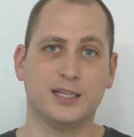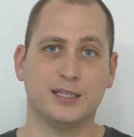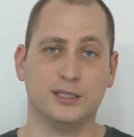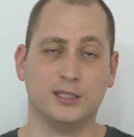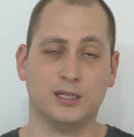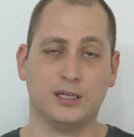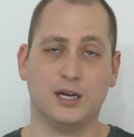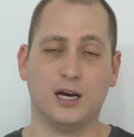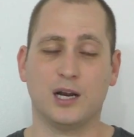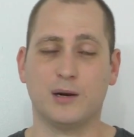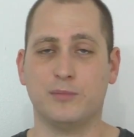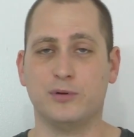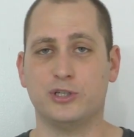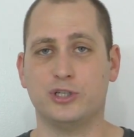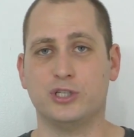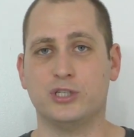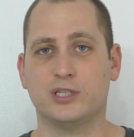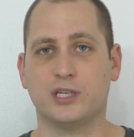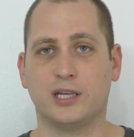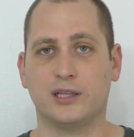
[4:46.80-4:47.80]
the
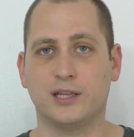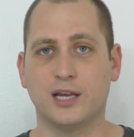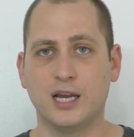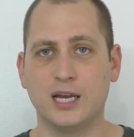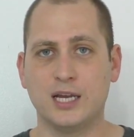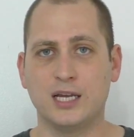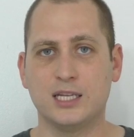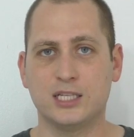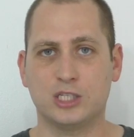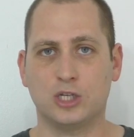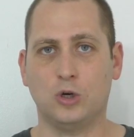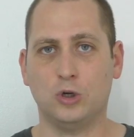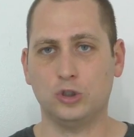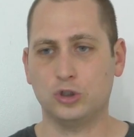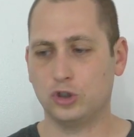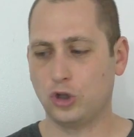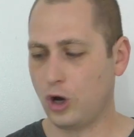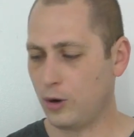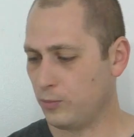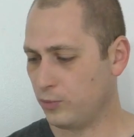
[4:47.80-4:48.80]
garbage inside. So
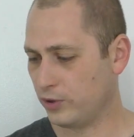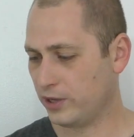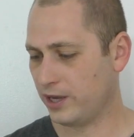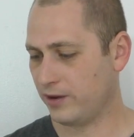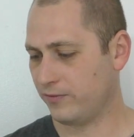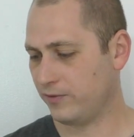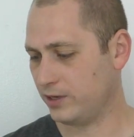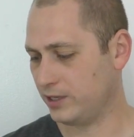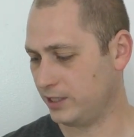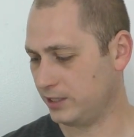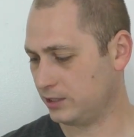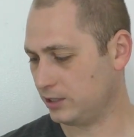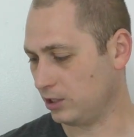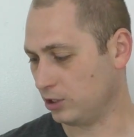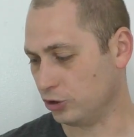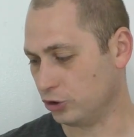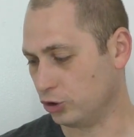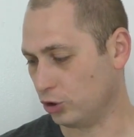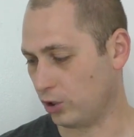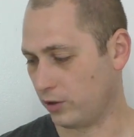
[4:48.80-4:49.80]
on top we have a
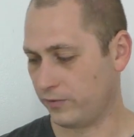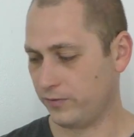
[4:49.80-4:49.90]
little door.